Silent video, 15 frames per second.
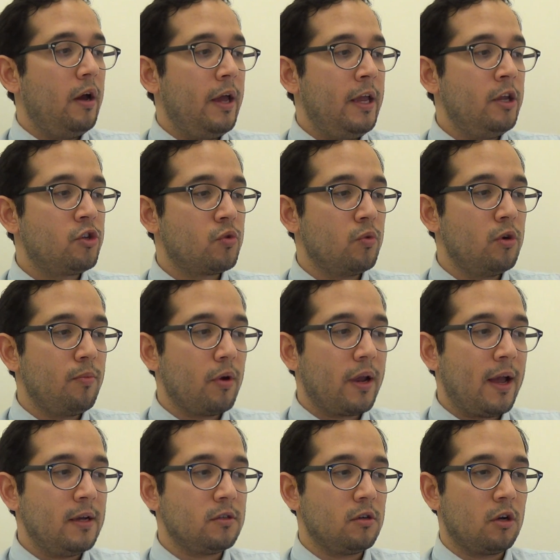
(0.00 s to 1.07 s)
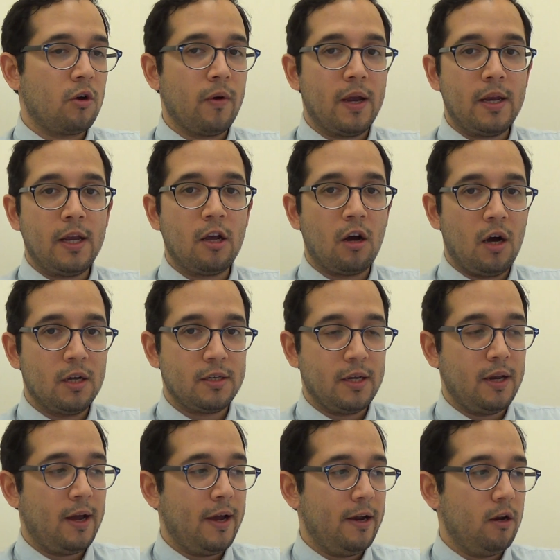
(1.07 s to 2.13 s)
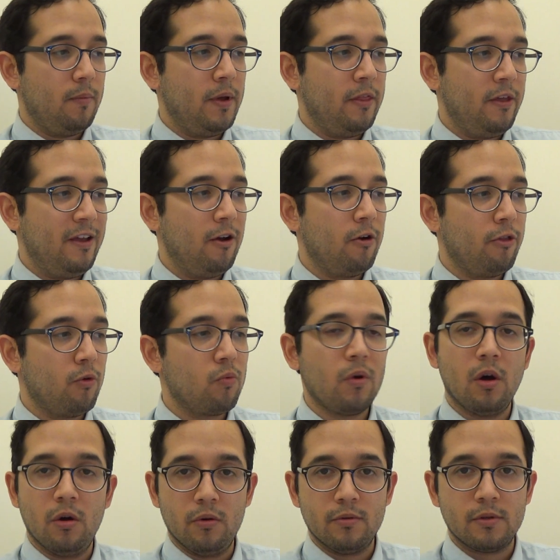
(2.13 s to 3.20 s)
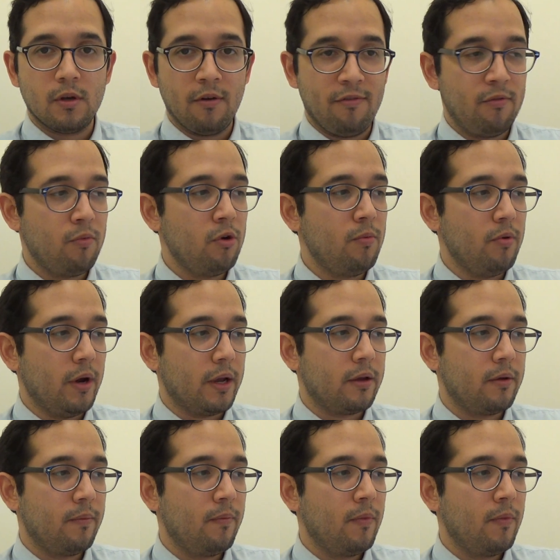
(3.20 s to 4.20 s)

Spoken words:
Each rubric has a grading content item, and they are the rows of the rubric.